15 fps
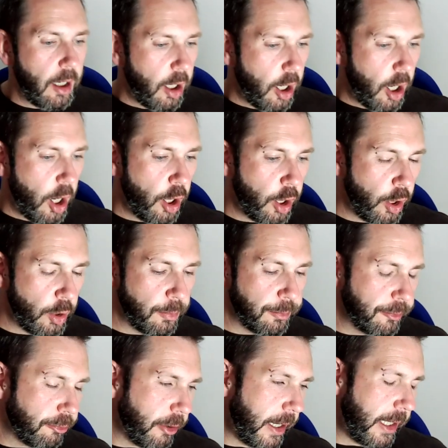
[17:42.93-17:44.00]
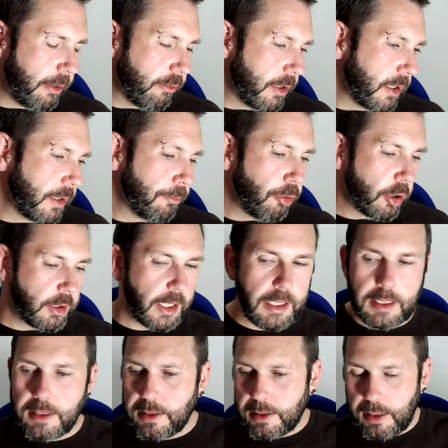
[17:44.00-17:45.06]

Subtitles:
home fragrance products,